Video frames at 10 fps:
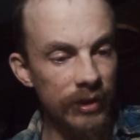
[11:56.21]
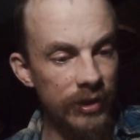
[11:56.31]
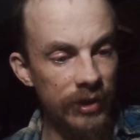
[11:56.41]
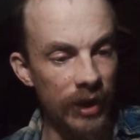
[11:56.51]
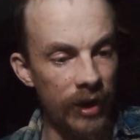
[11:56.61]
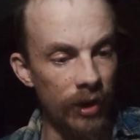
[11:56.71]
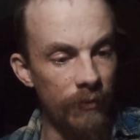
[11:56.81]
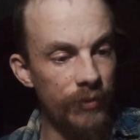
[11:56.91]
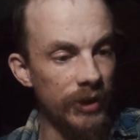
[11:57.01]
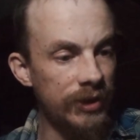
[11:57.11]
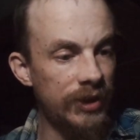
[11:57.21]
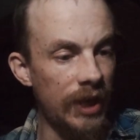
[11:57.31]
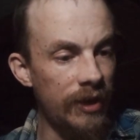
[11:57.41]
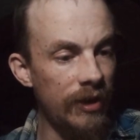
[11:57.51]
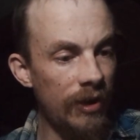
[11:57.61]
set up a
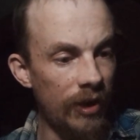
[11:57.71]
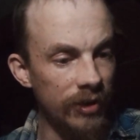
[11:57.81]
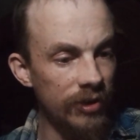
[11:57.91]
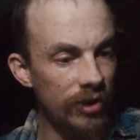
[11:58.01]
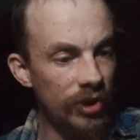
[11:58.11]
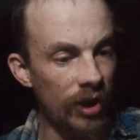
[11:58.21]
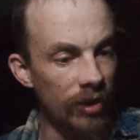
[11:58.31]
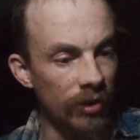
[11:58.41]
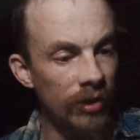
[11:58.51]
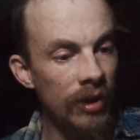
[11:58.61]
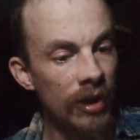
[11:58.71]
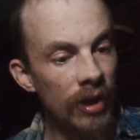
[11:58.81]
steady shuttle